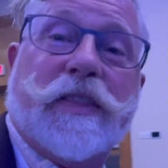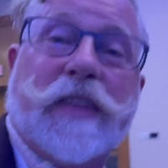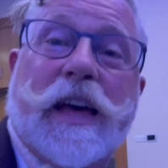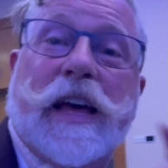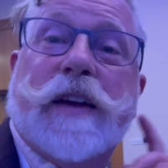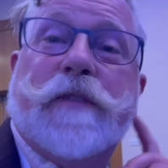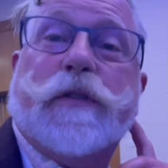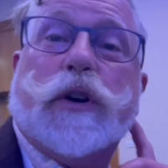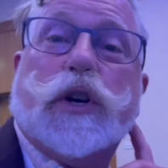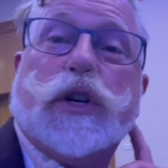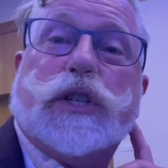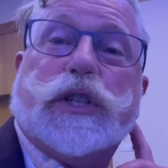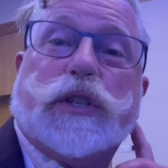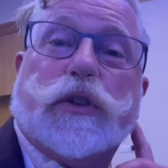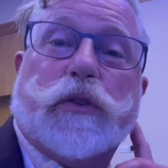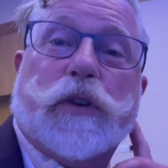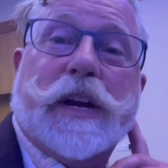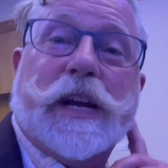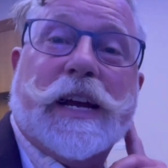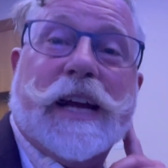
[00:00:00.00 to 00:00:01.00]

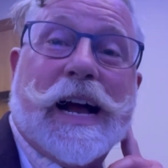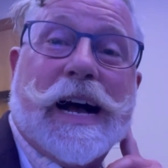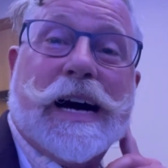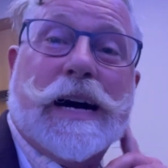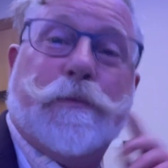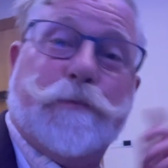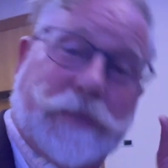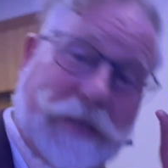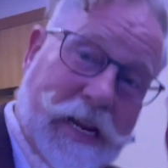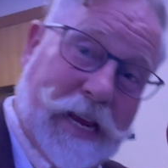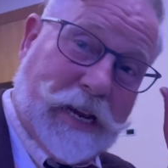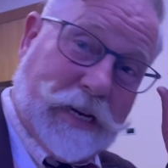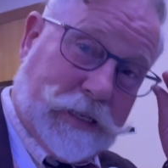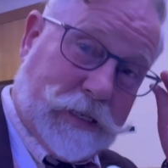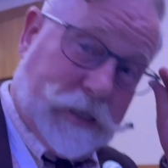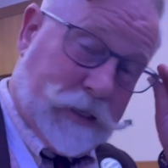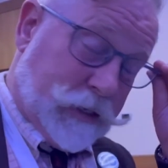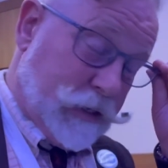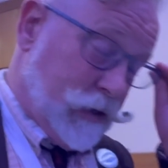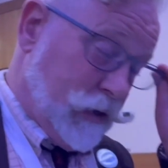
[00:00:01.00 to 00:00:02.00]
anniversary
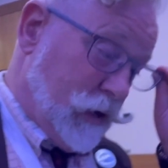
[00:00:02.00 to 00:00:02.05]
update.